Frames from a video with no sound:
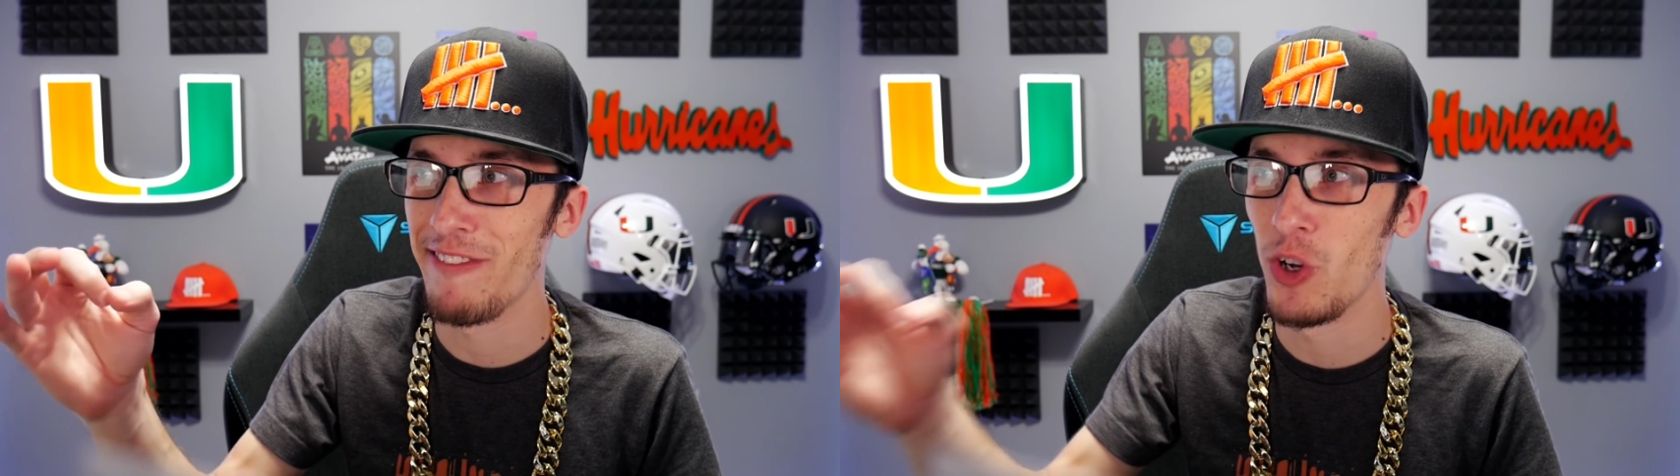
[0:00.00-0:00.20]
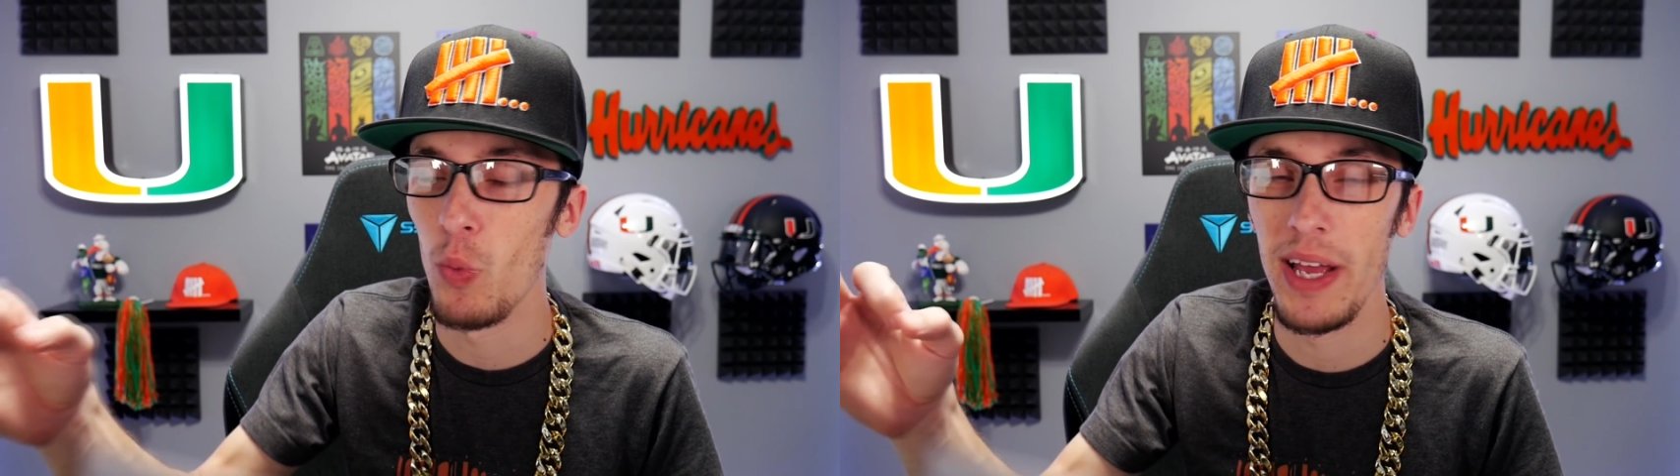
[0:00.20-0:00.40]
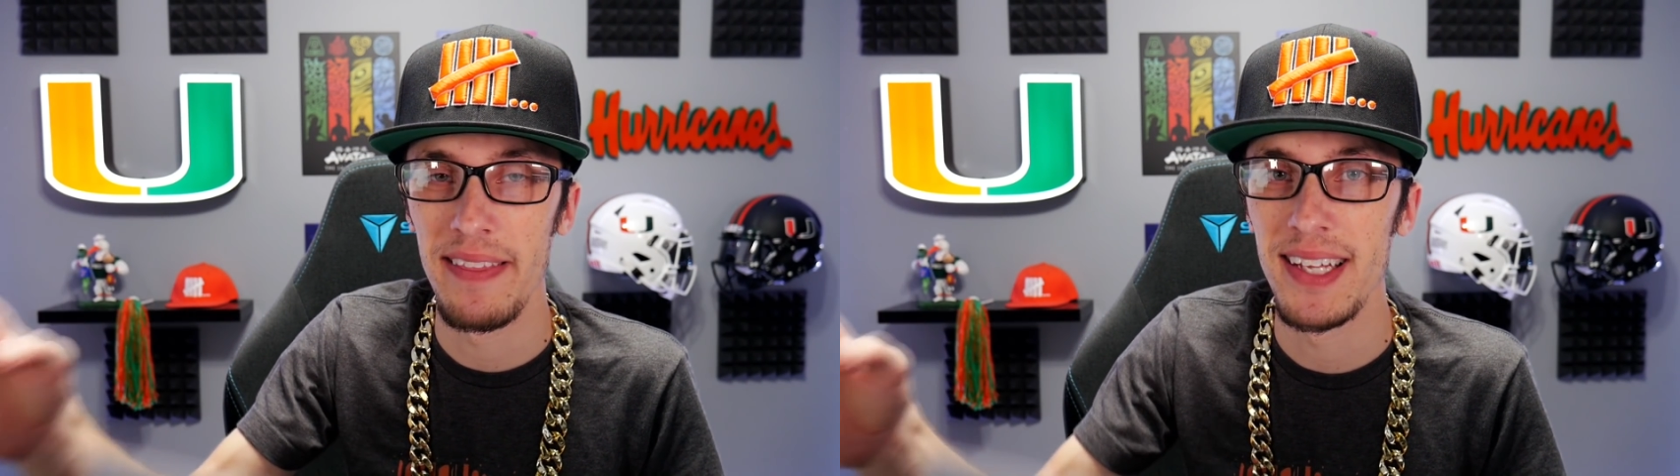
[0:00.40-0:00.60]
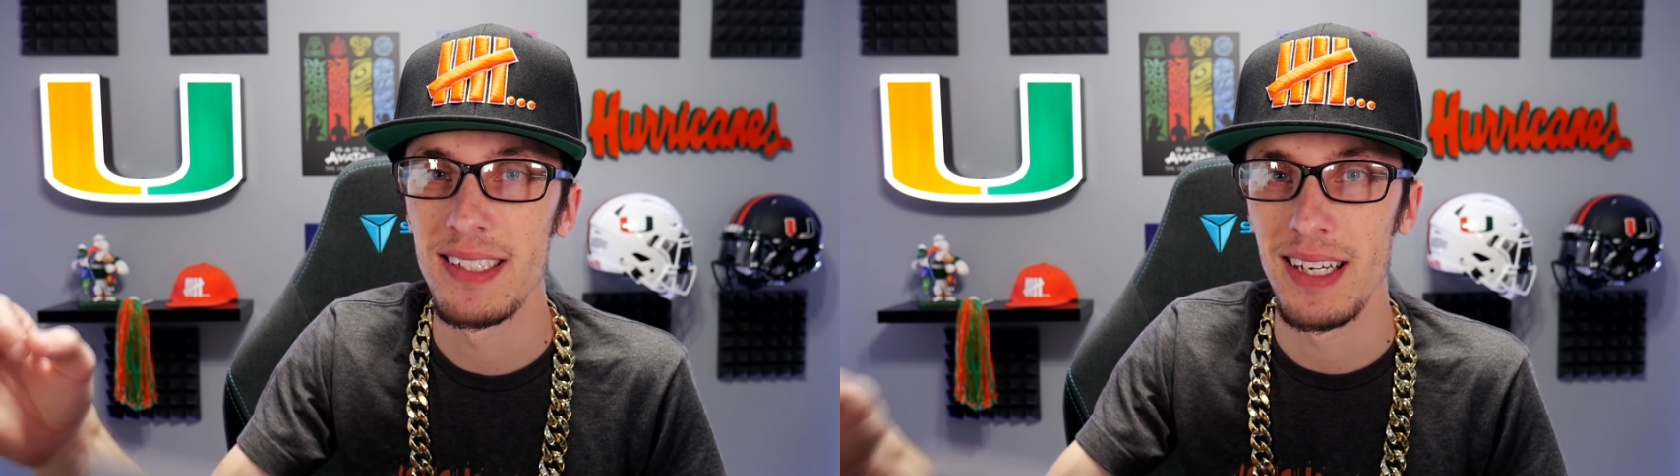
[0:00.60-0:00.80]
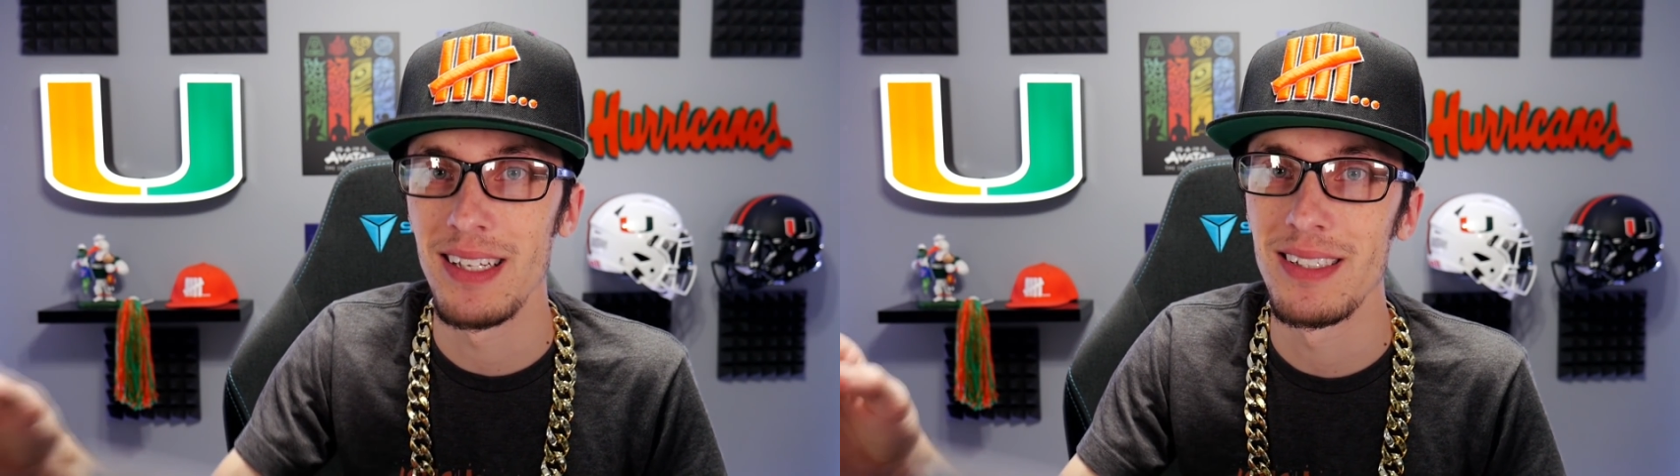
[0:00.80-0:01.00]
to win this
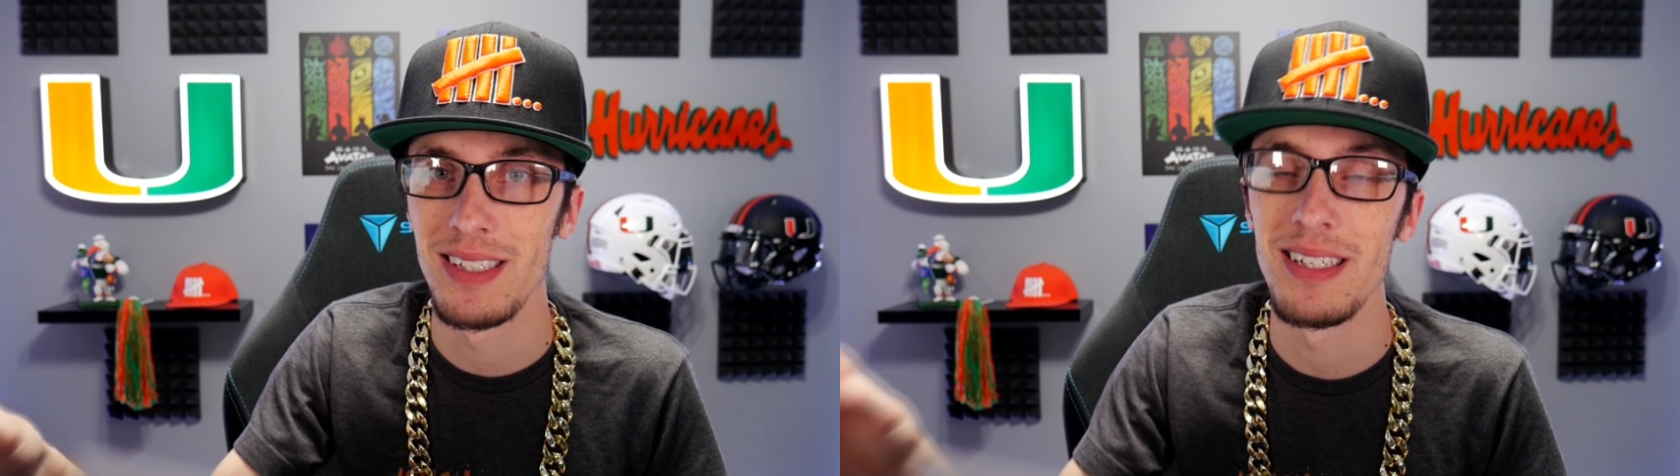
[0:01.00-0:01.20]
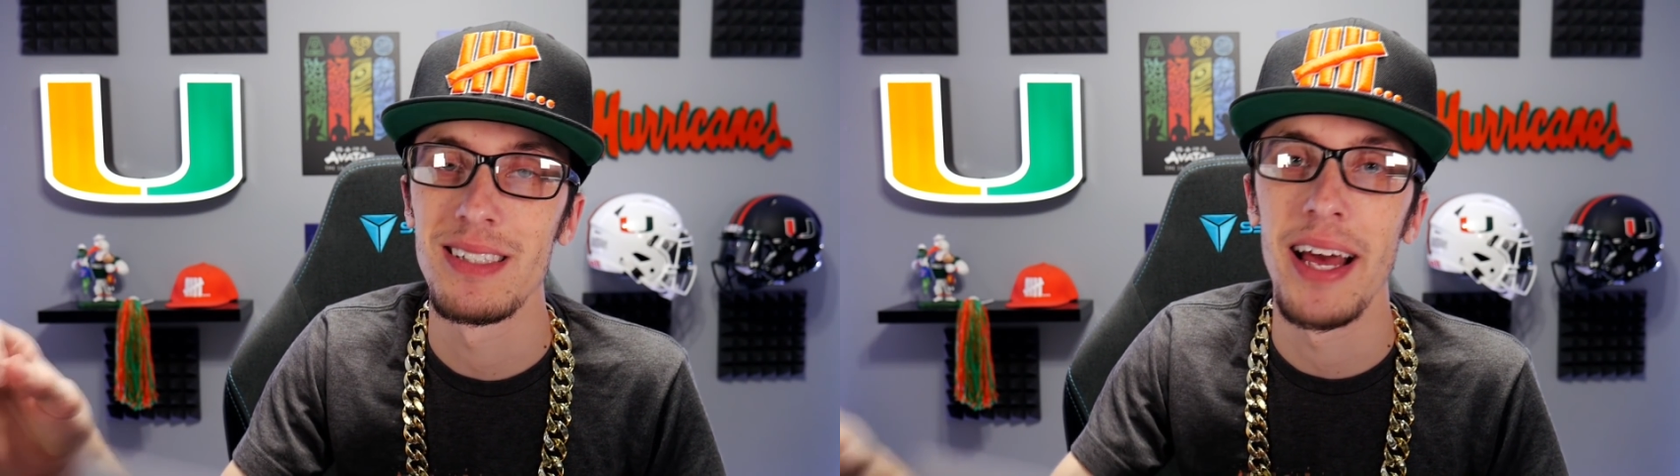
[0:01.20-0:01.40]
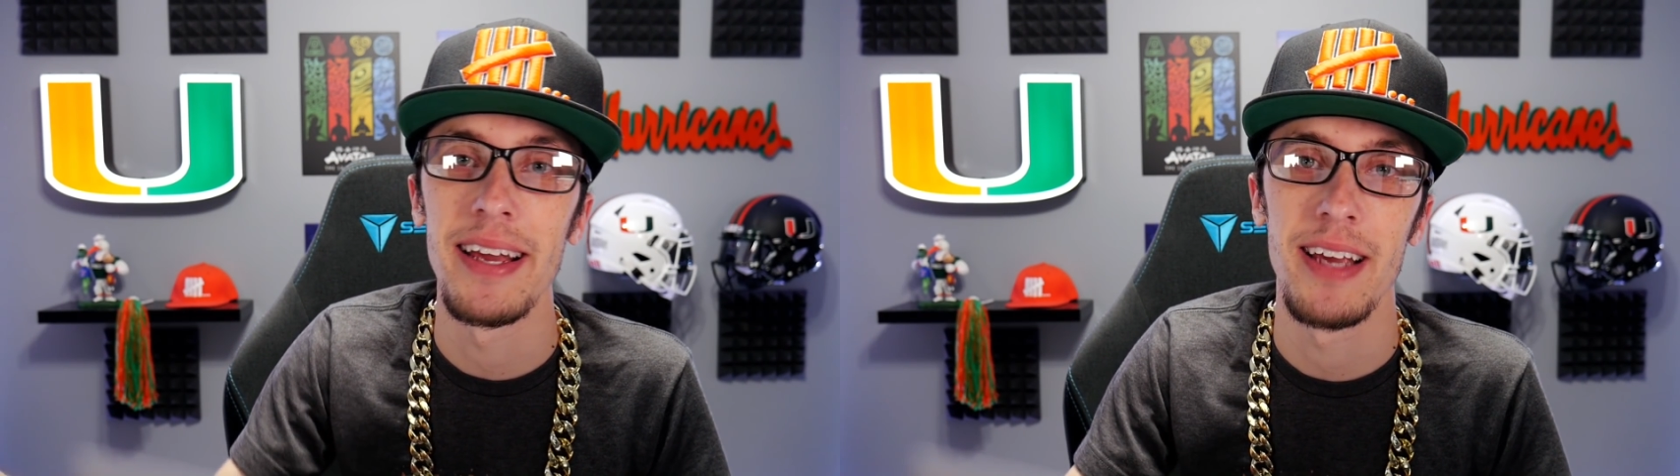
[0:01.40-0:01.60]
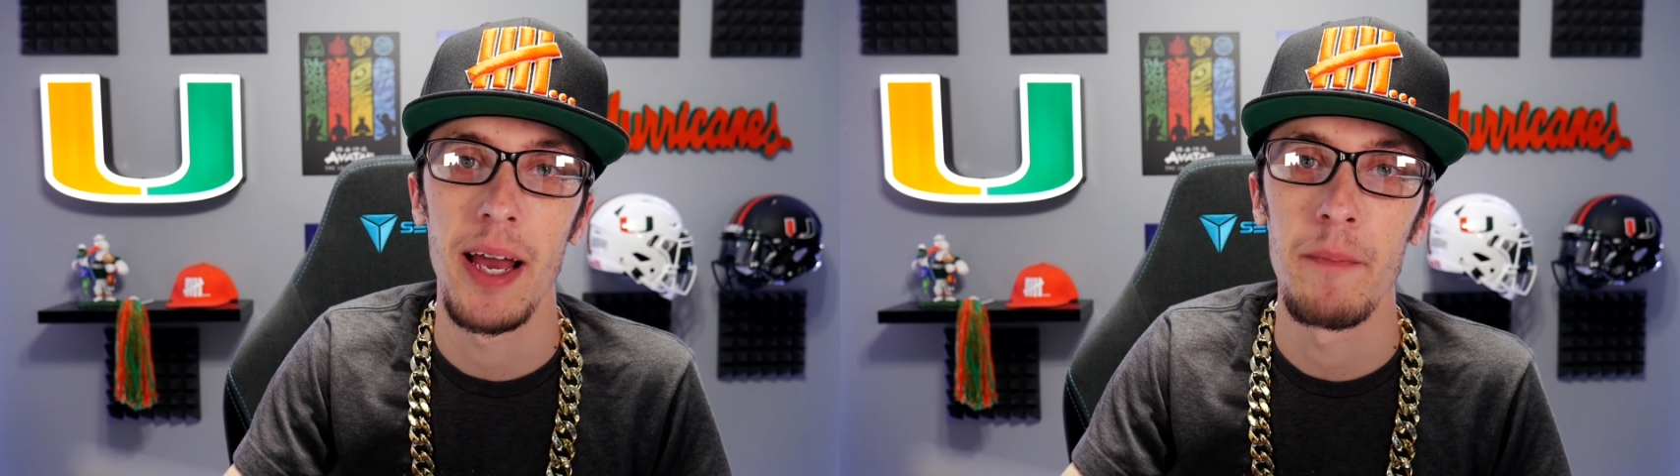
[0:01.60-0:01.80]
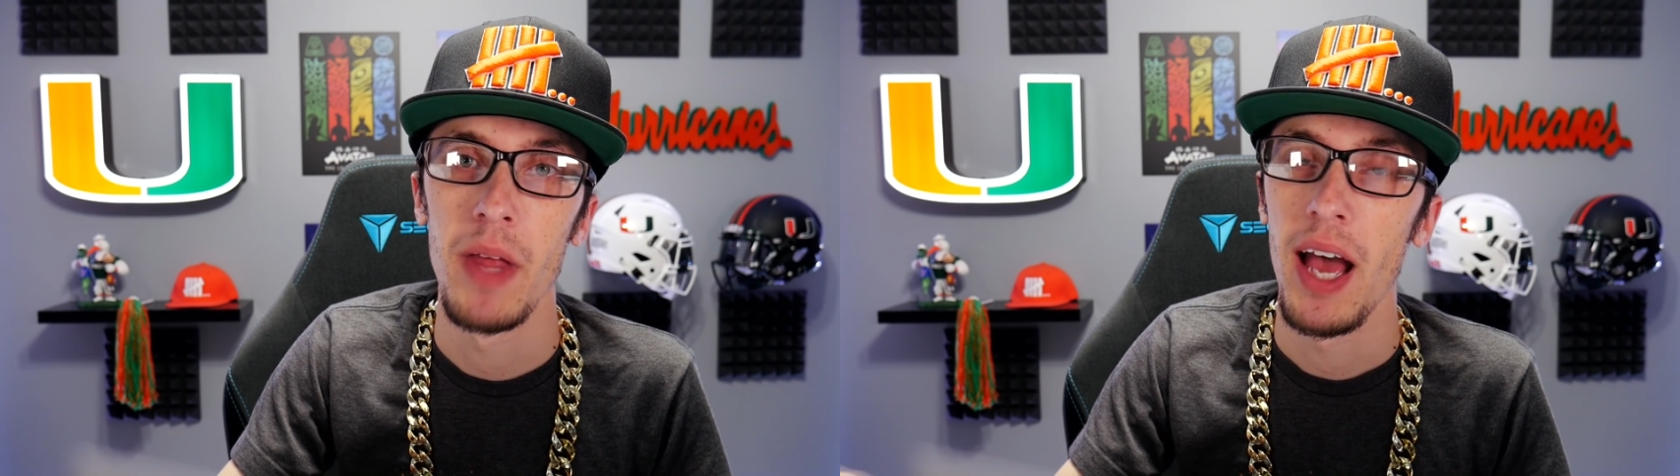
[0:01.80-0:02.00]
NC State game.